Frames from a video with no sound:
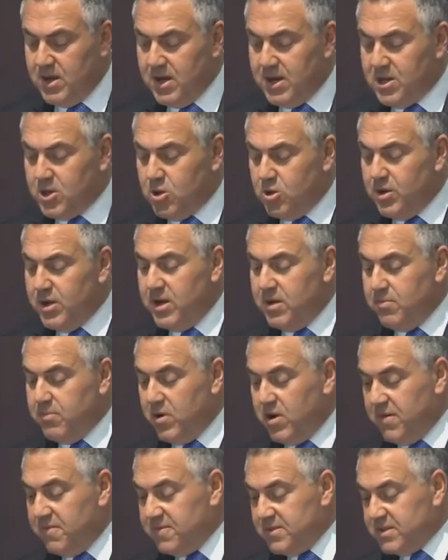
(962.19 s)
including
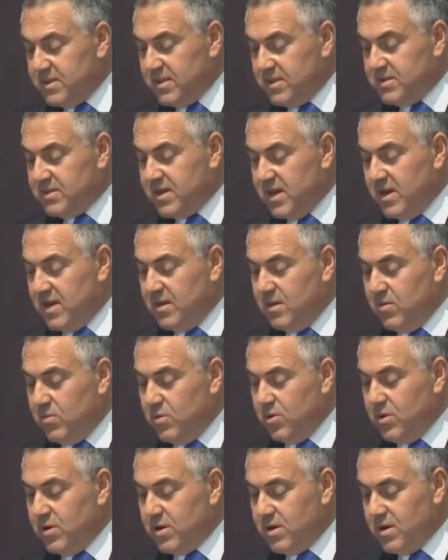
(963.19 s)
by facilitating the
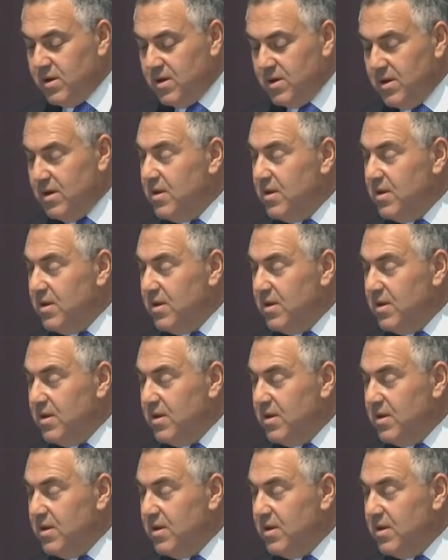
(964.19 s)
work